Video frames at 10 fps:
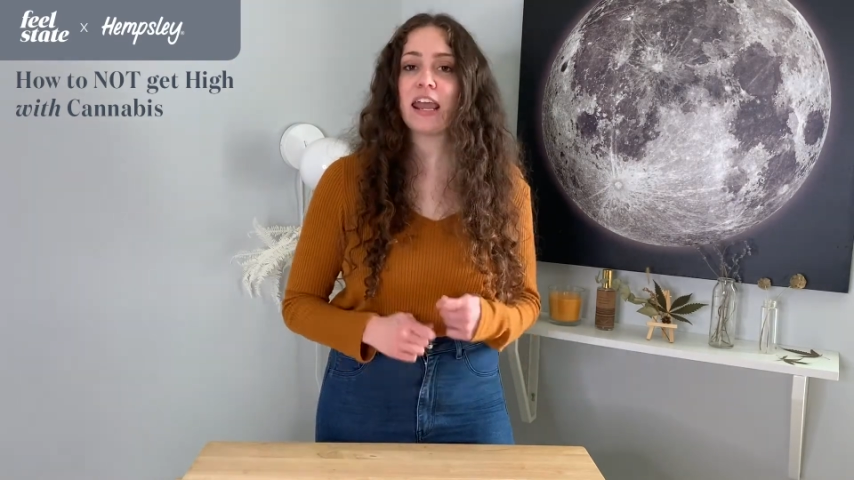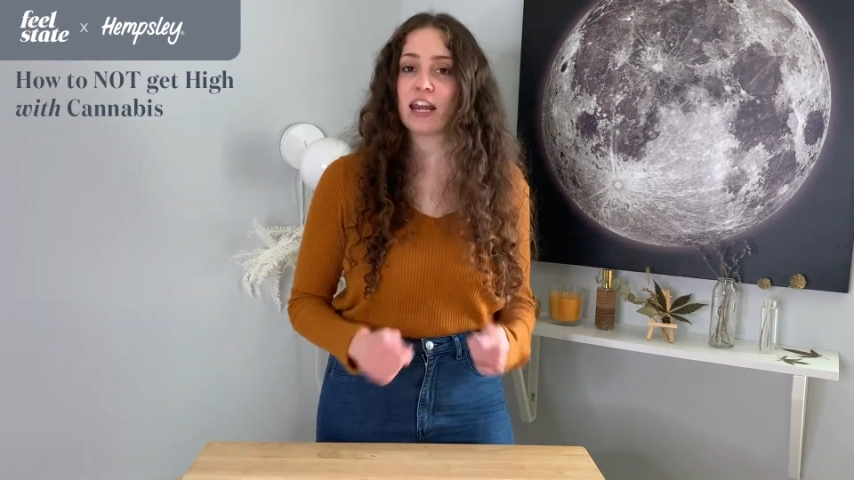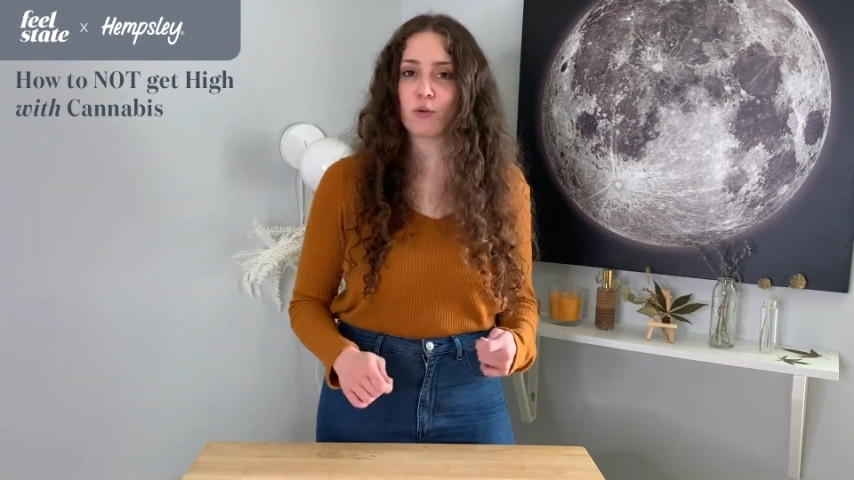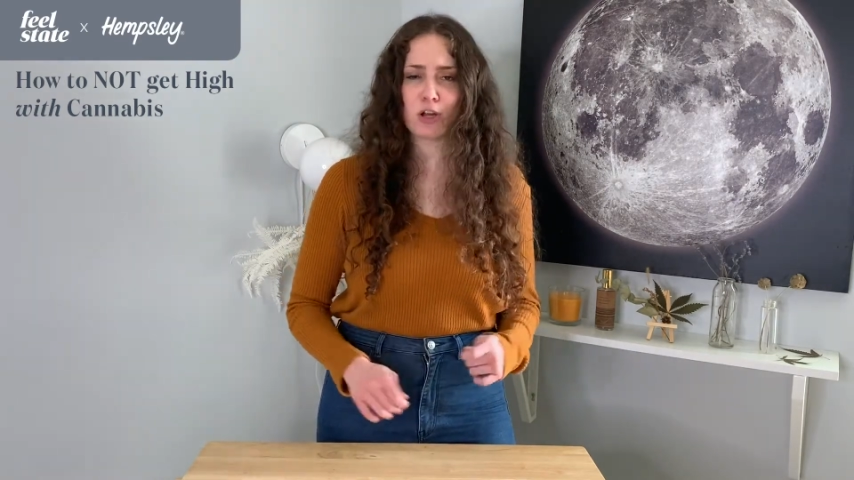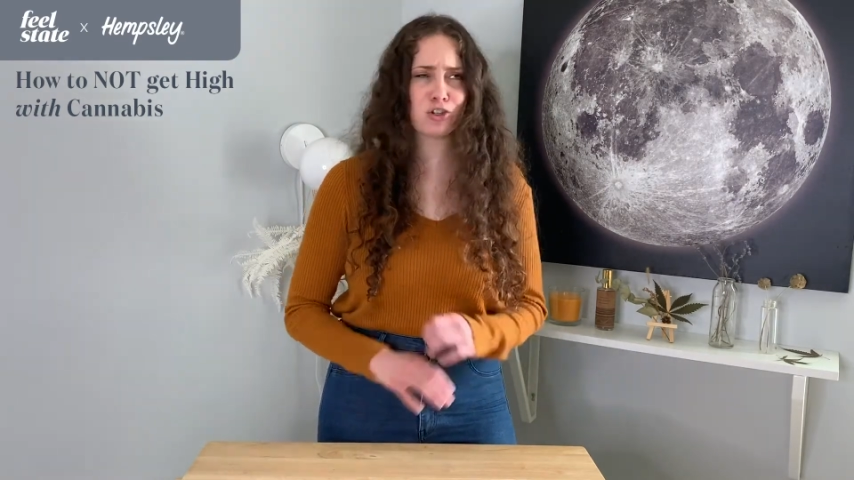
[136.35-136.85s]

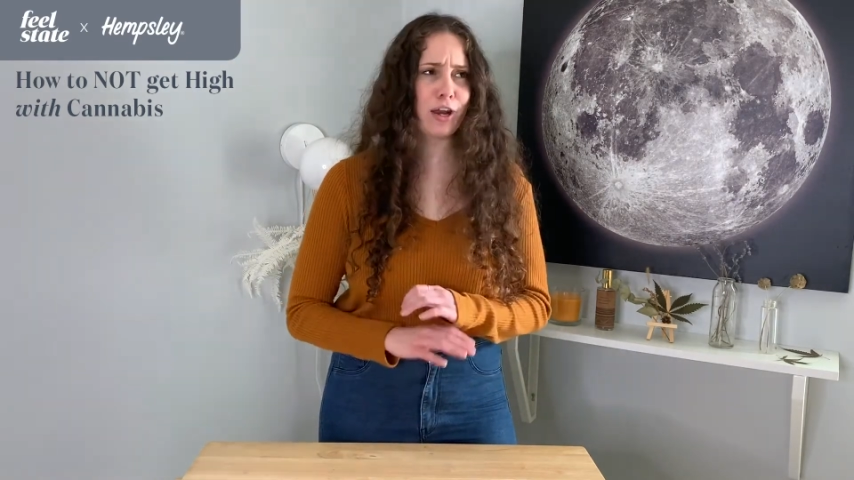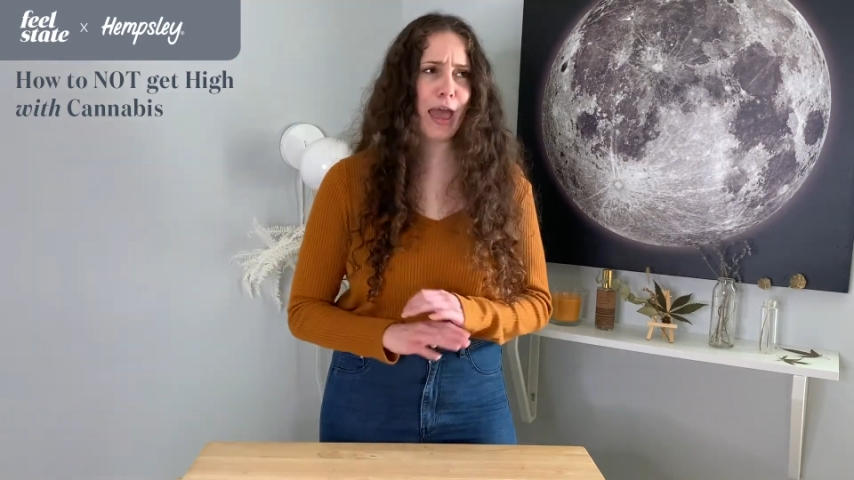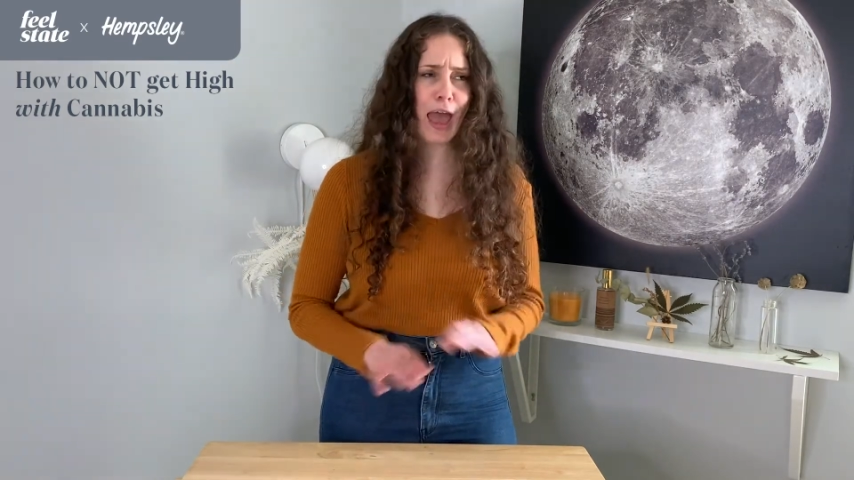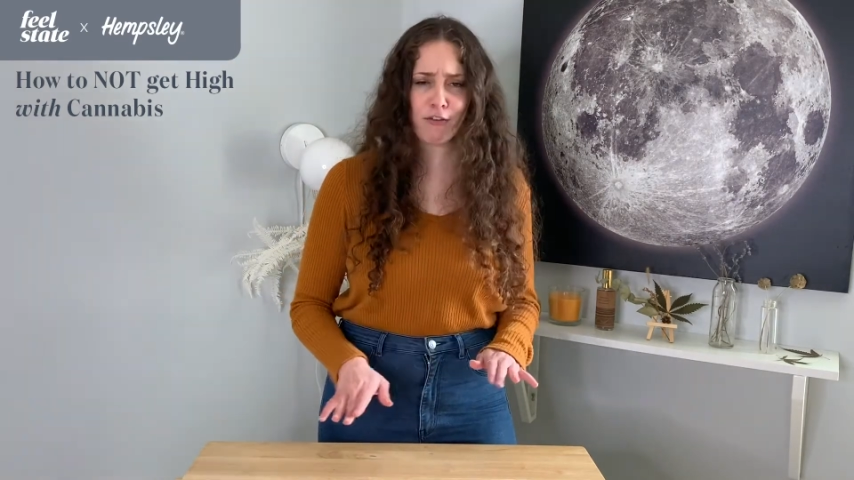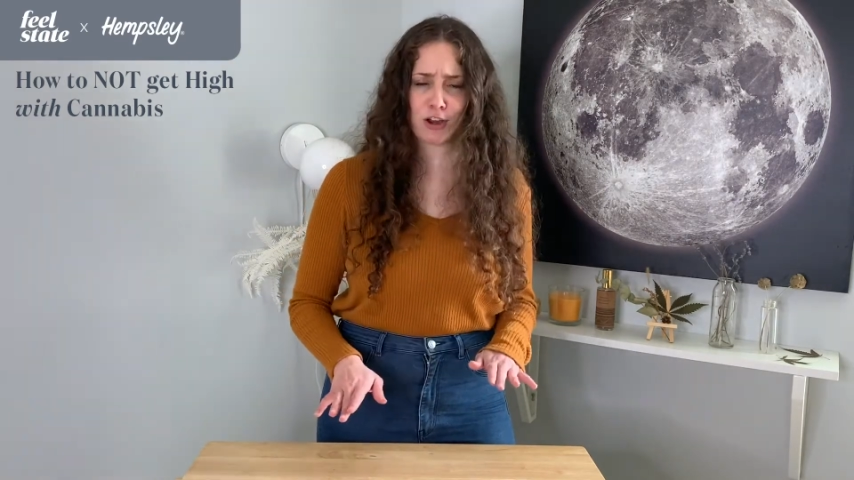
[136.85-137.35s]
anyone should
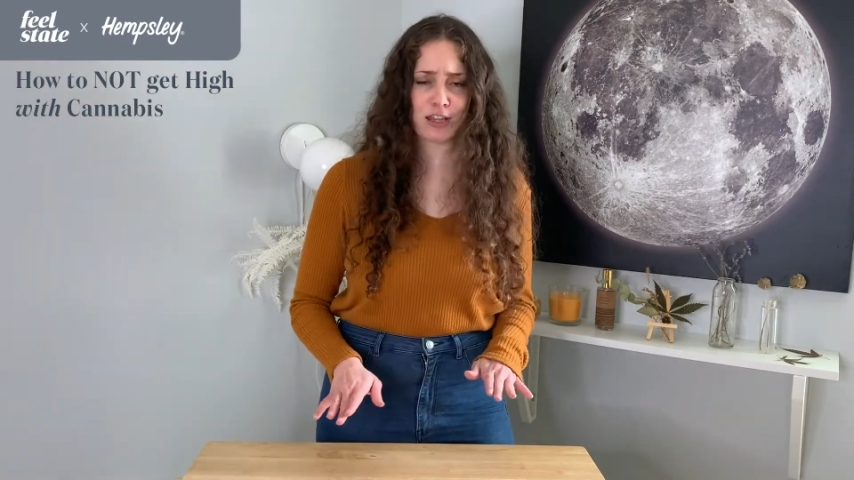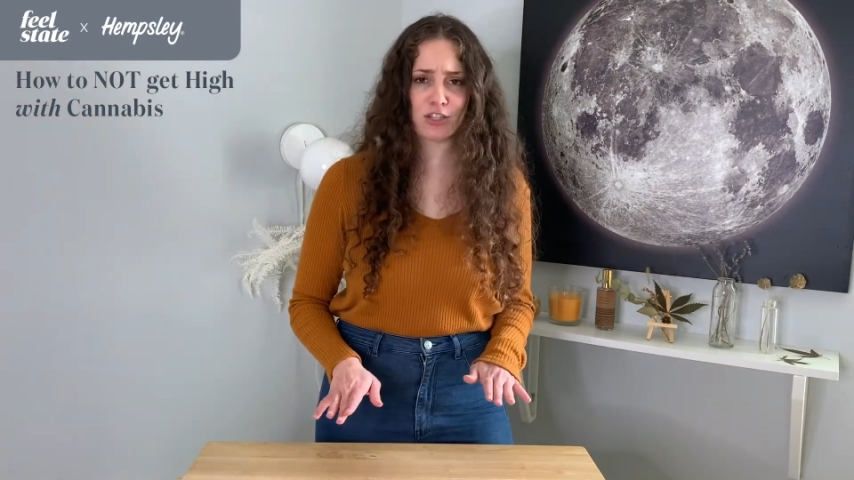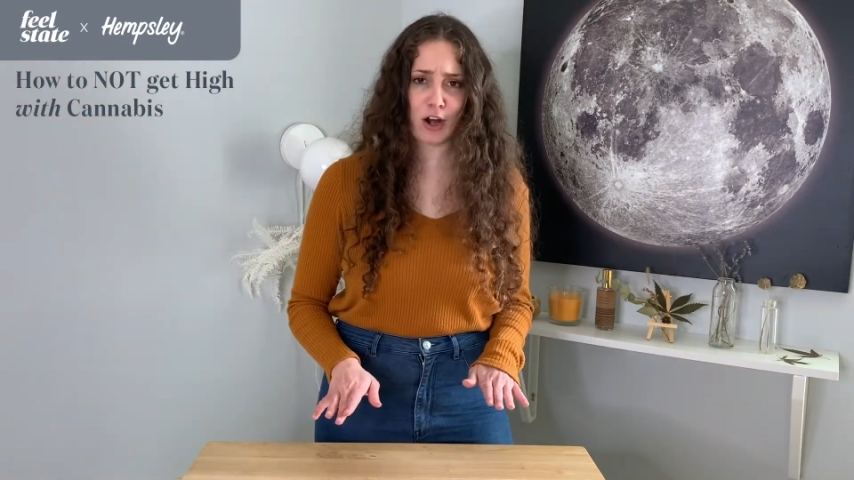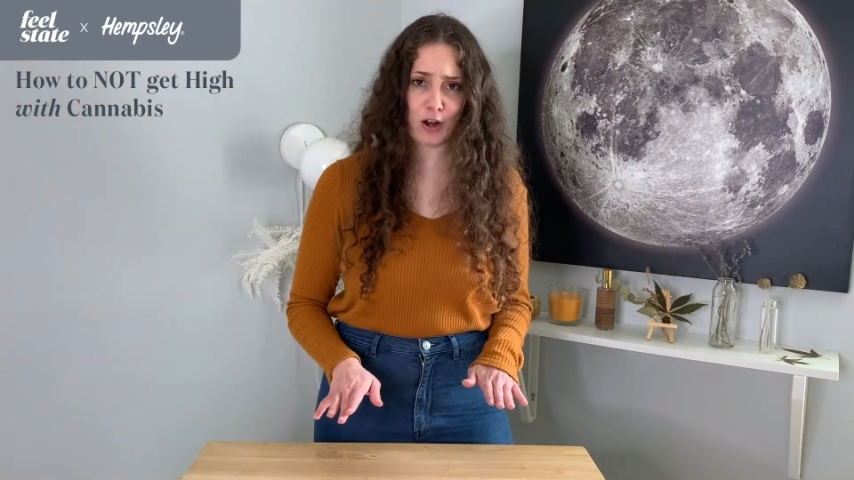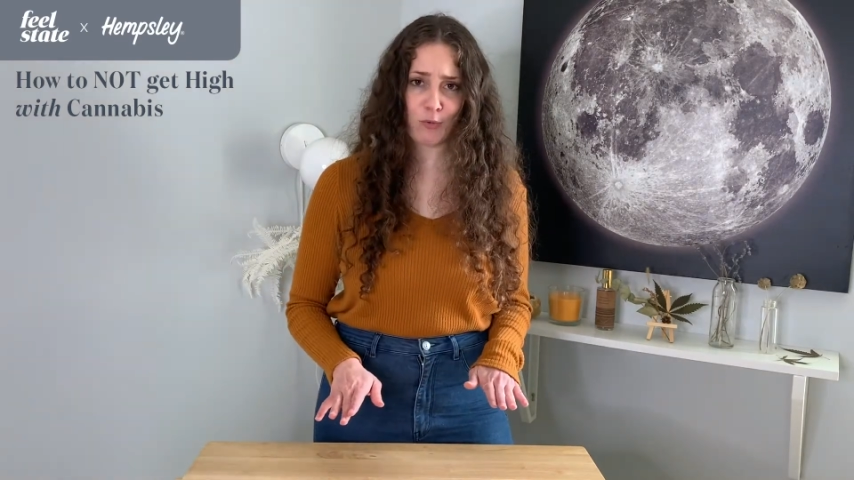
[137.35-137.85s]
ever get
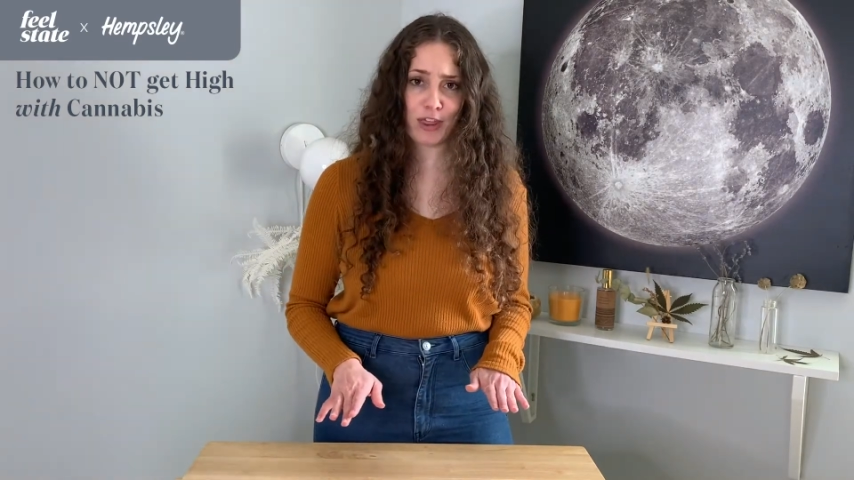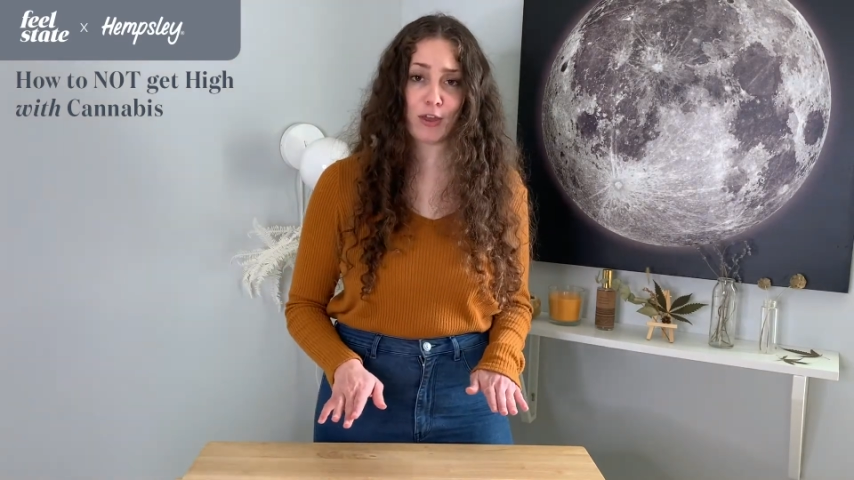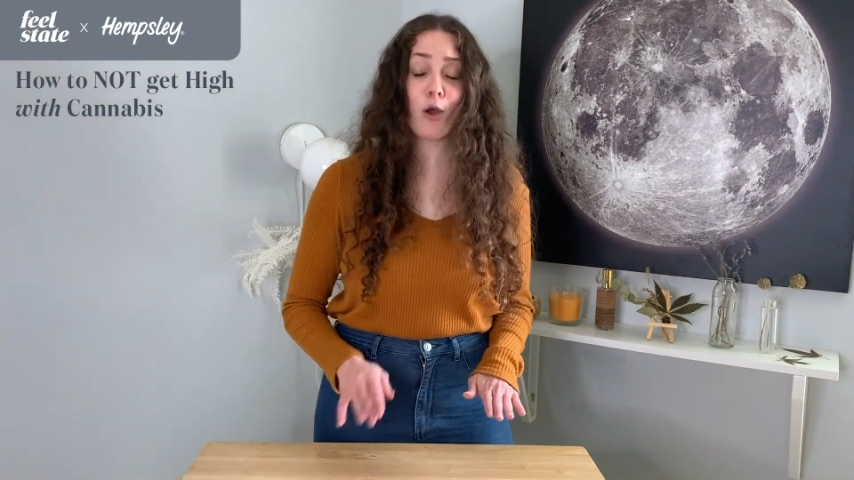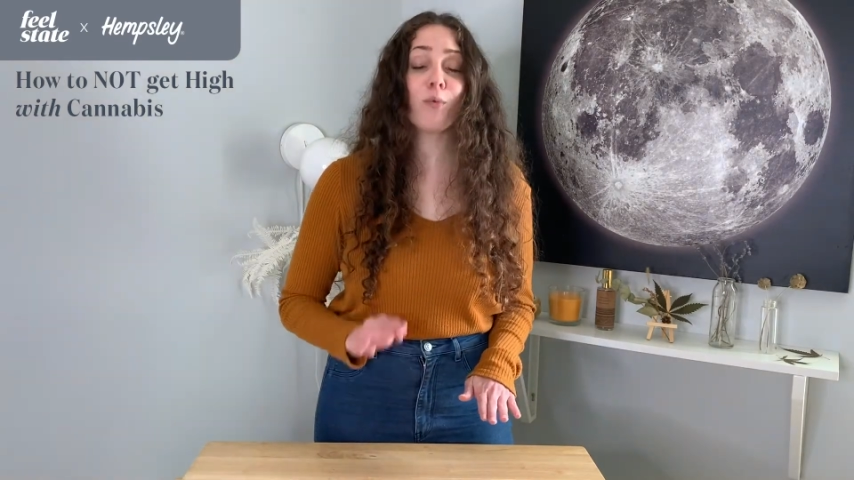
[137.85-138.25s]
started with